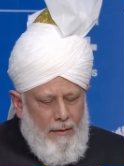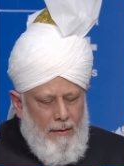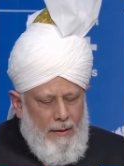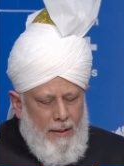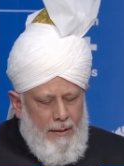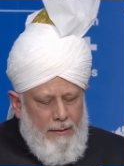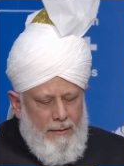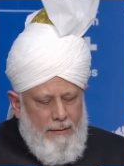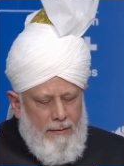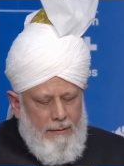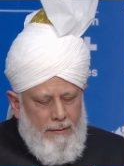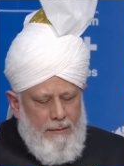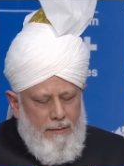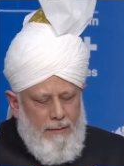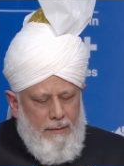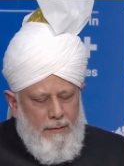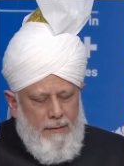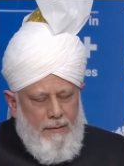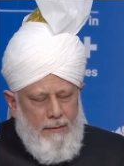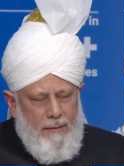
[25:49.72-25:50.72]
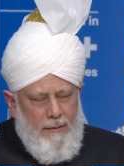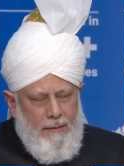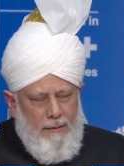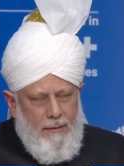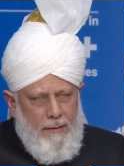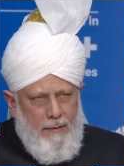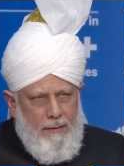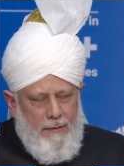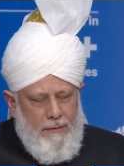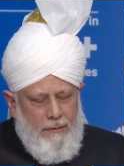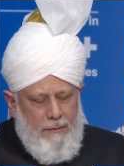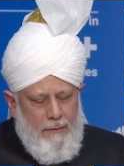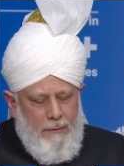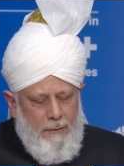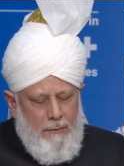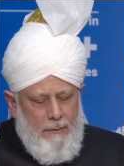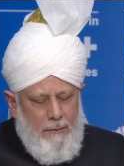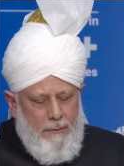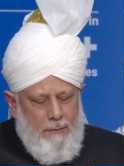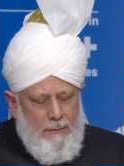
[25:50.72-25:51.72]
Rather, it is
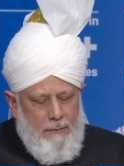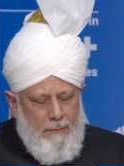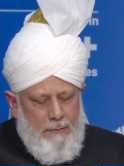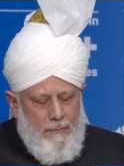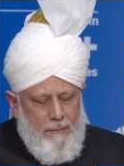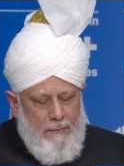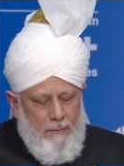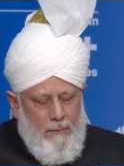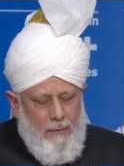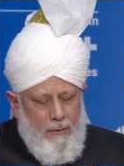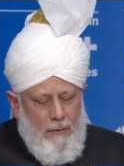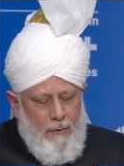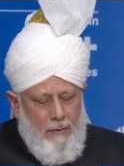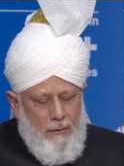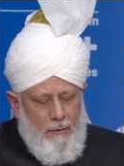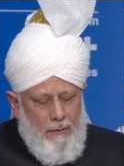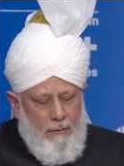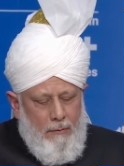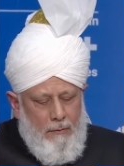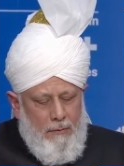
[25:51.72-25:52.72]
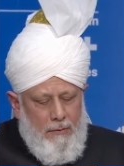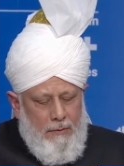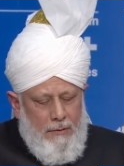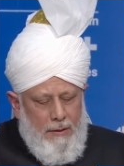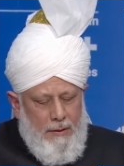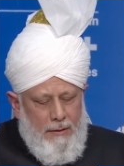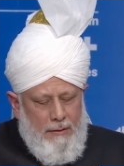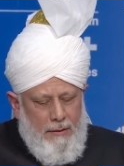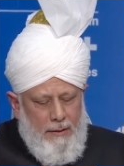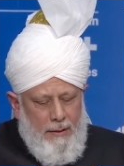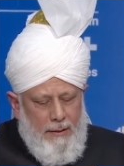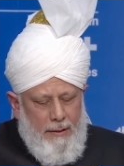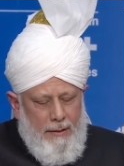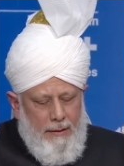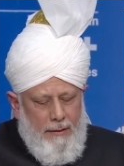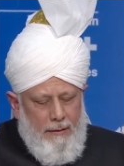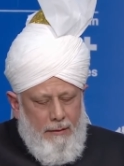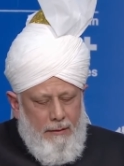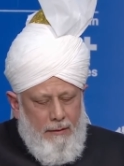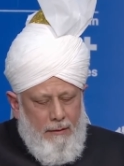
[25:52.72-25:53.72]
due certainly,
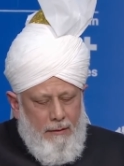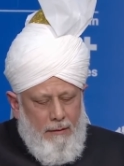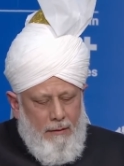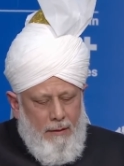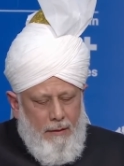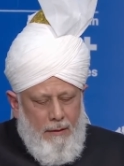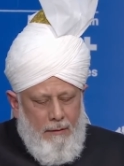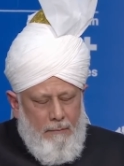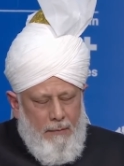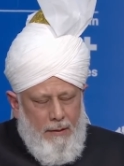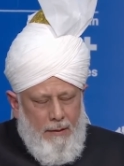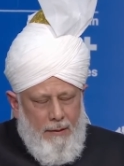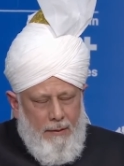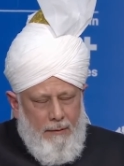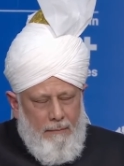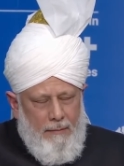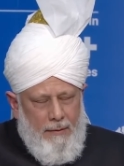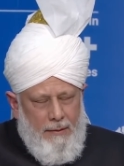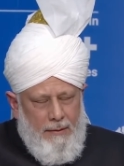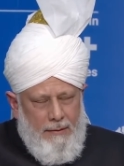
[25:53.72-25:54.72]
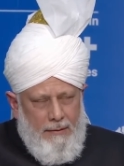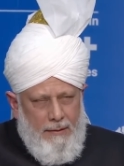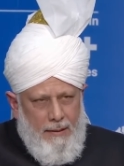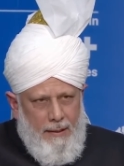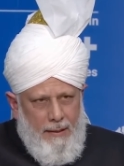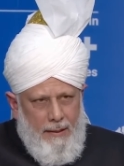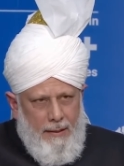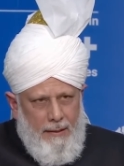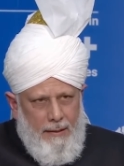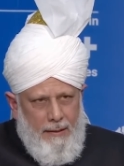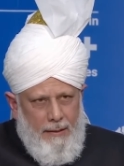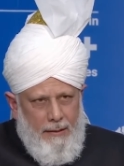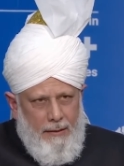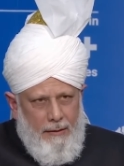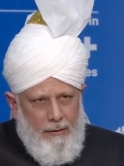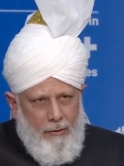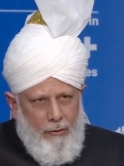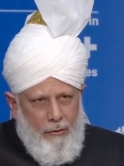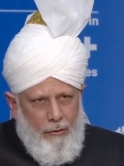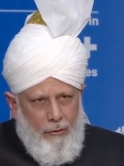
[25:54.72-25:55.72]
um, um, entirely
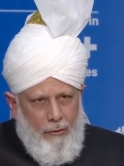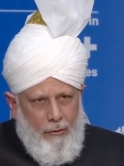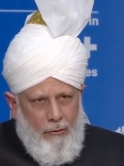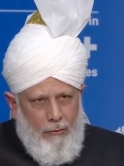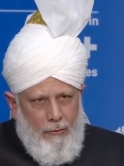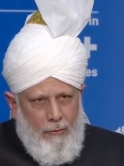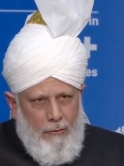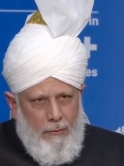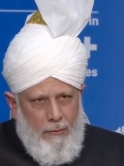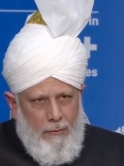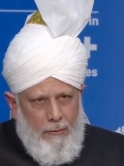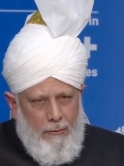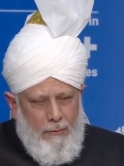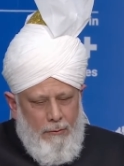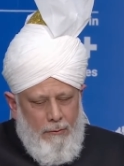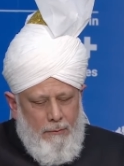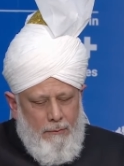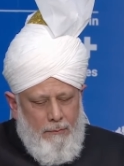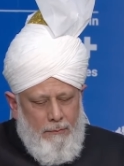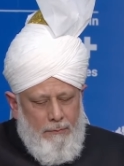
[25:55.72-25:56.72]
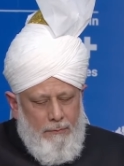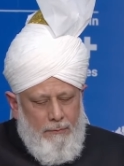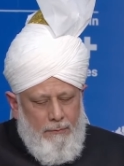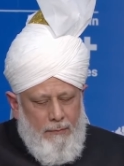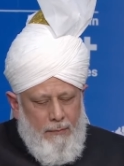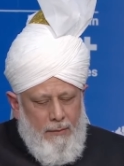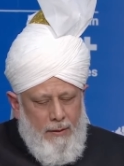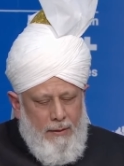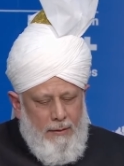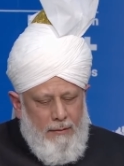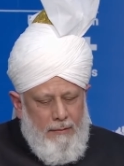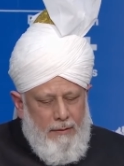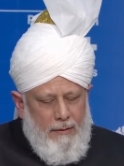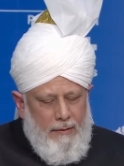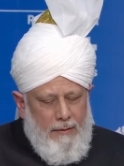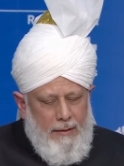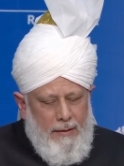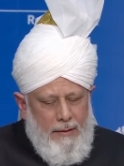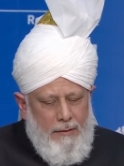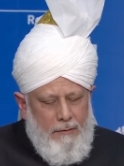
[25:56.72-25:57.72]
to the
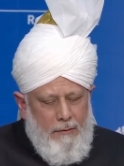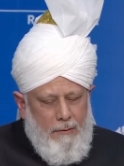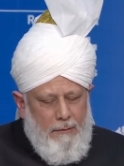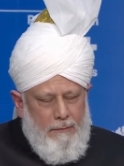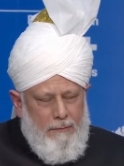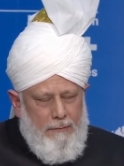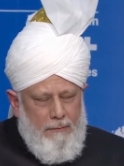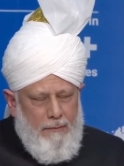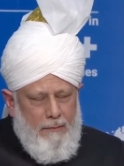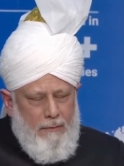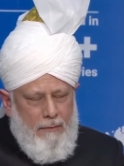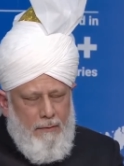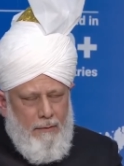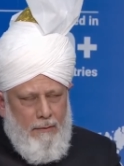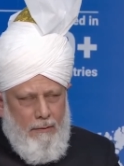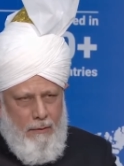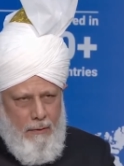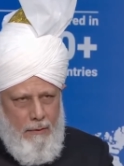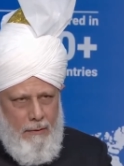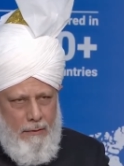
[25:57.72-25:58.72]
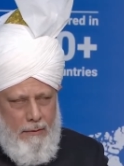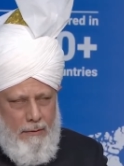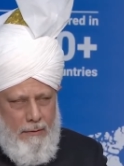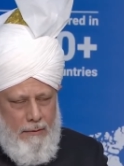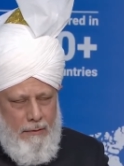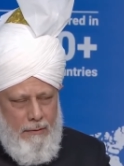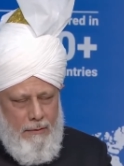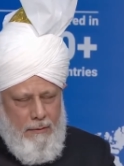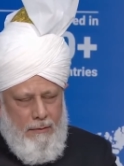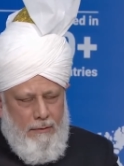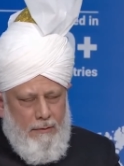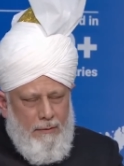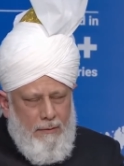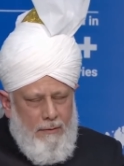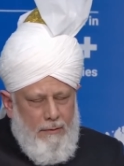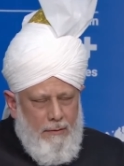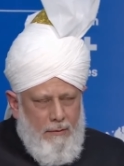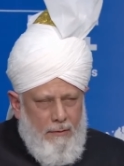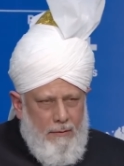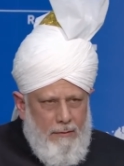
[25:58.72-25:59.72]
grace of God
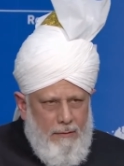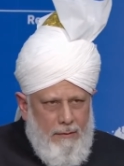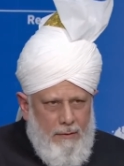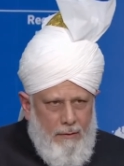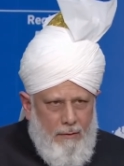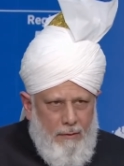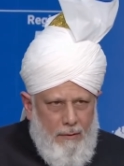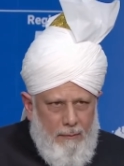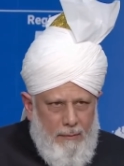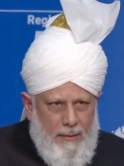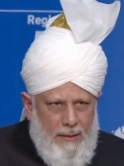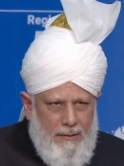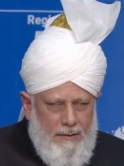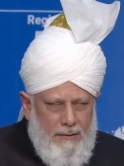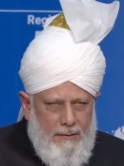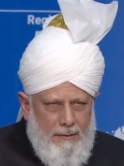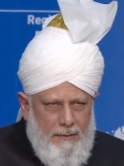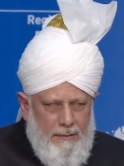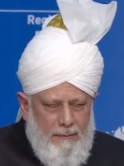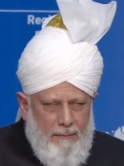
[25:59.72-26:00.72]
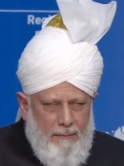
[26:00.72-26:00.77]
the Almighty